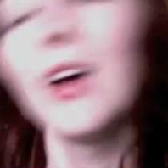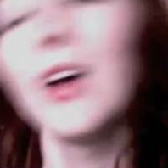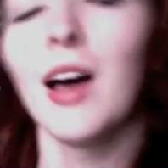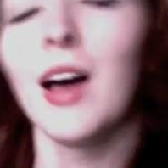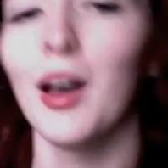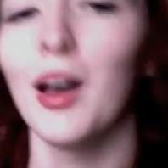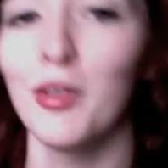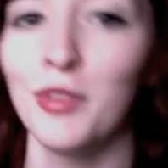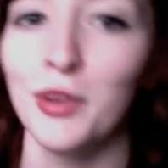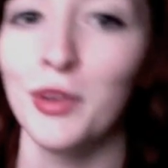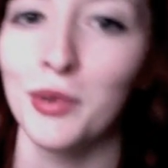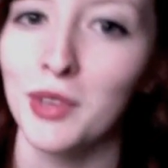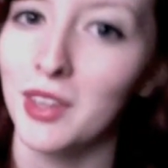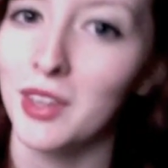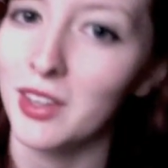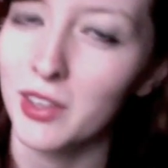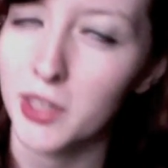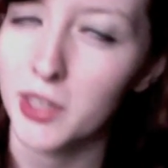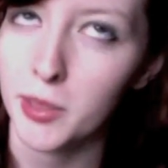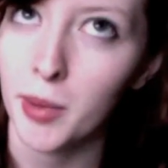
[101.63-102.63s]
a few
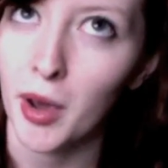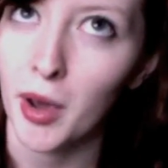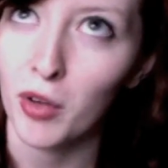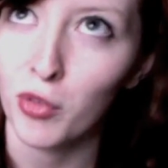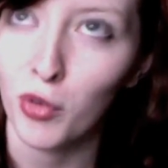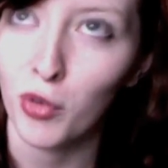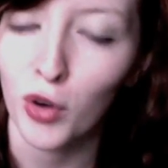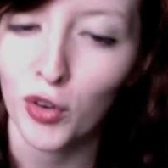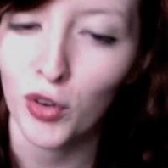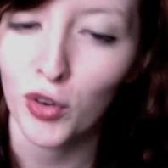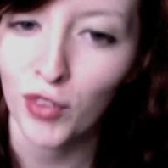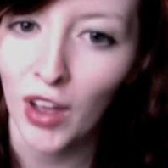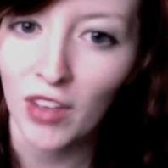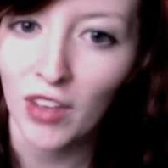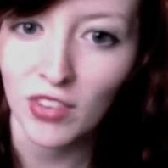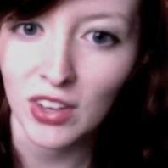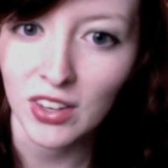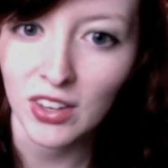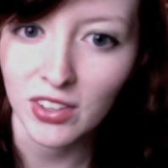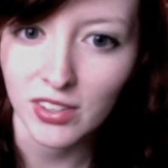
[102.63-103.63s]
years, about 4 or
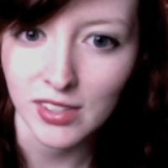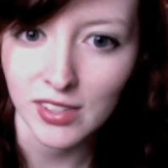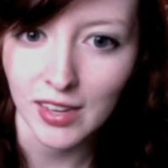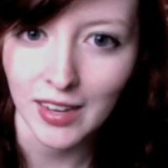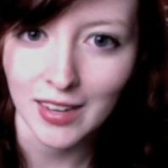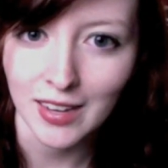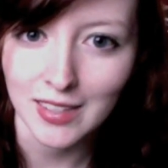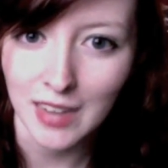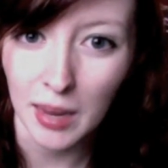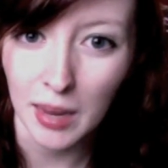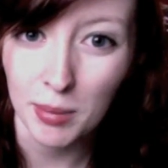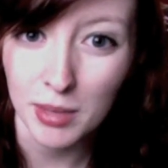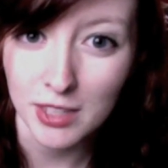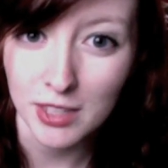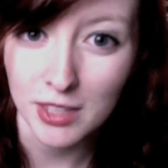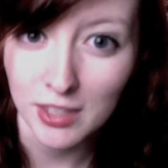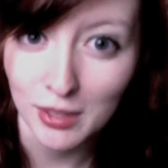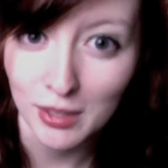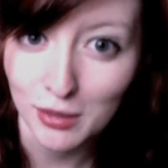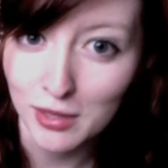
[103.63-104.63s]
5 years, and I
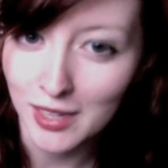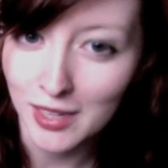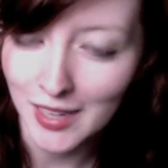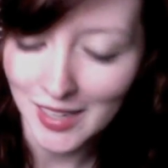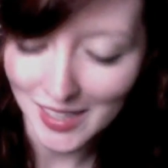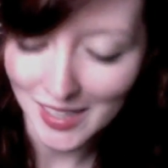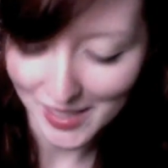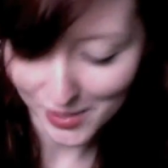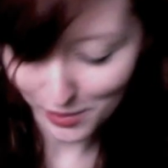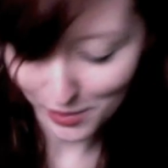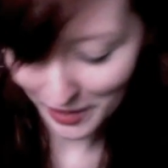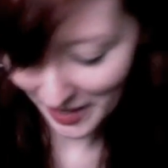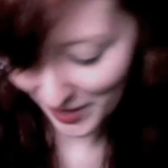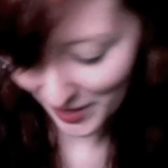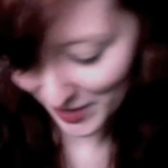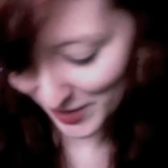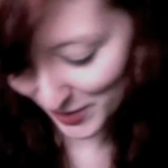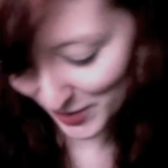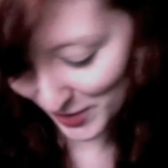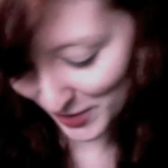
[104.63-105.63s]
miss those days when
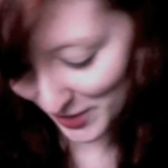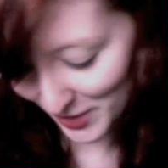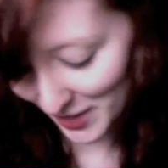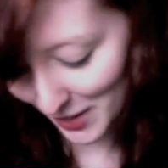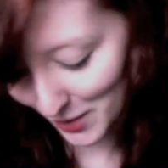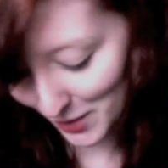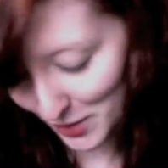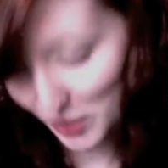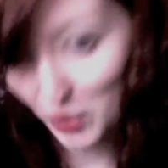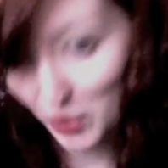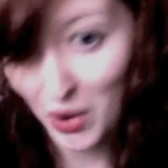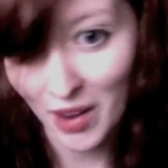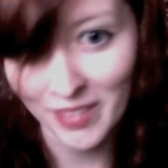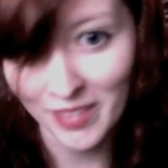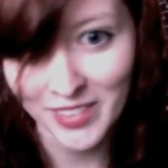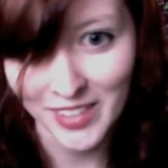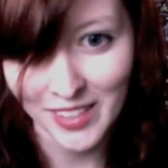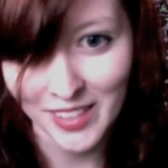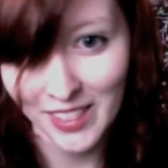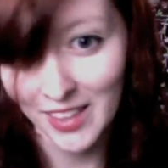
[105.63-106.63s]
I used to go so
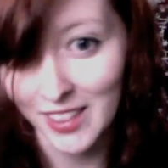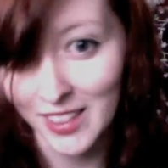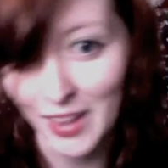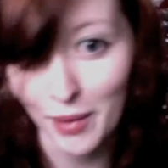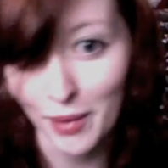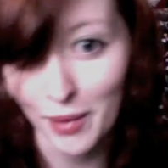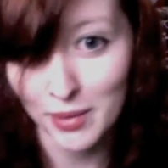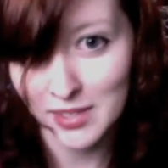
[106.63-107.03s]
often that was